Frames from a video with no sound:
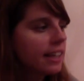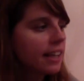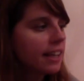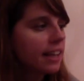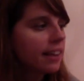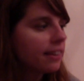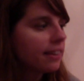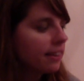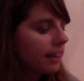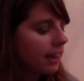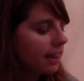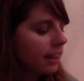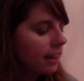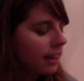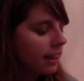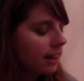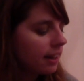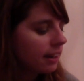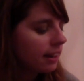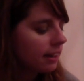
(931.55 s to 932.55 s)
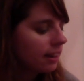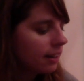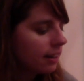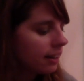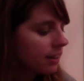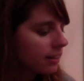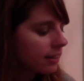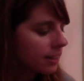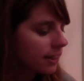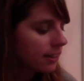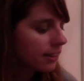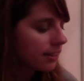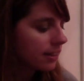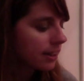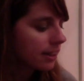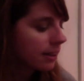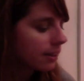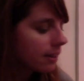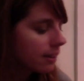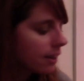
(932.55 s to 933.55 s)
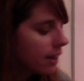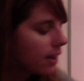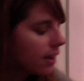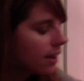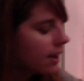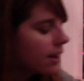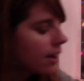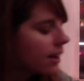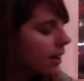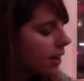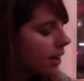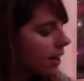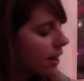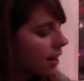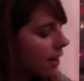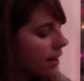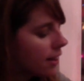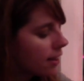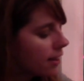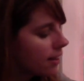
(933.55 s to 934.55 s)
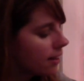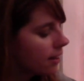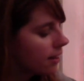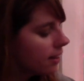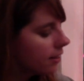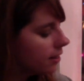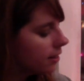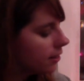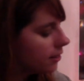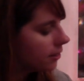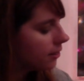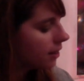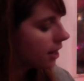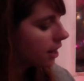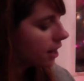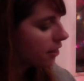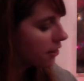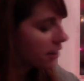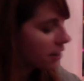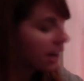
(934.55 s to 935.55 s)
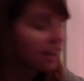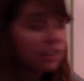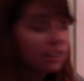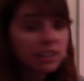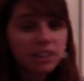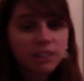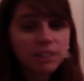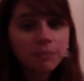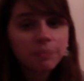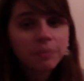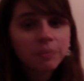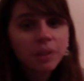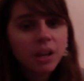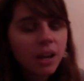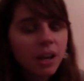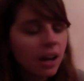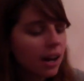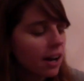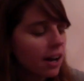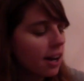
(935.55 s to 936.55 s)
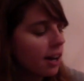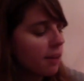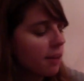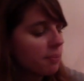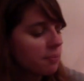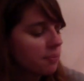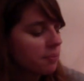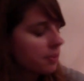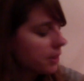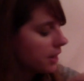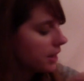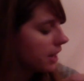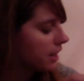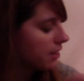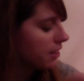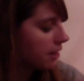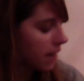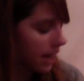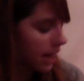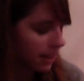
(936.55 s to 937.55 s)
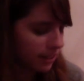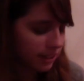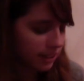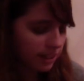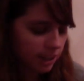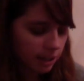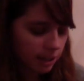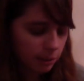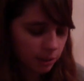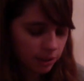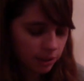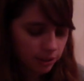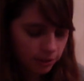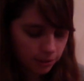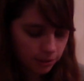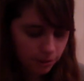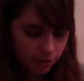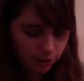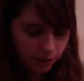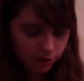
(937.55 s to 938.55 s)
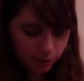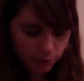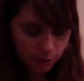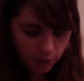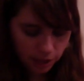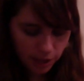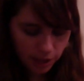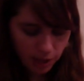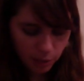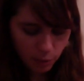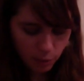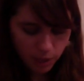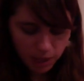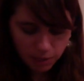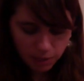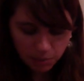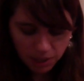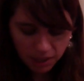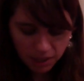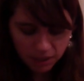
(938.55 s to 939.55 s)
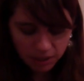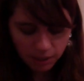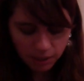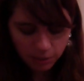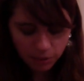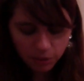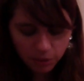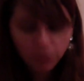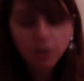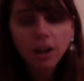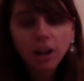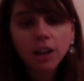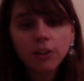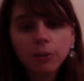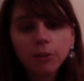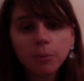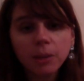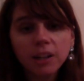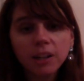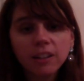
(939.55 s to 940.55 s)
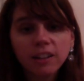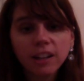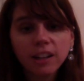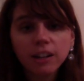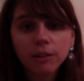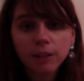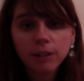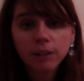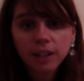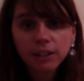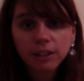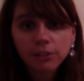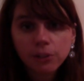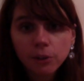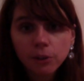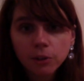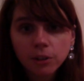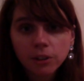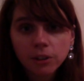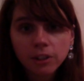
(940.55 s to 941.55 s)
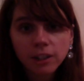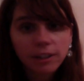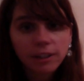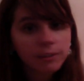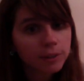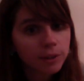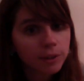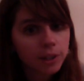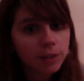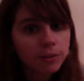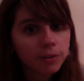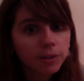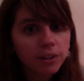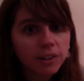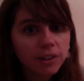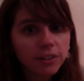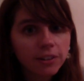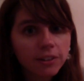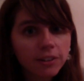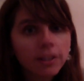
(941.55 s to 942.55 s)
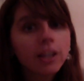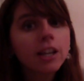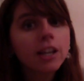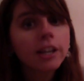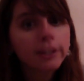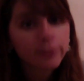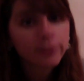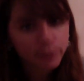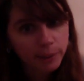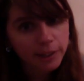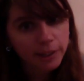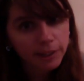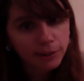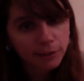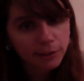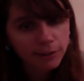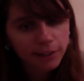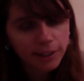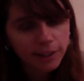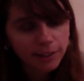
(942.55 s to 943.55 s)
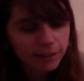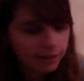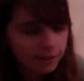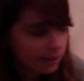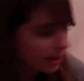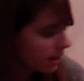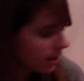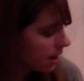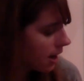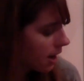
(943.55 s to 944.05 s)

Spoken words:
And then, let's see, I'll do the other outlet. The other outlet that I went to, also a weigh and pay type store, I spent a grand total of, you ready for this? 22 cents.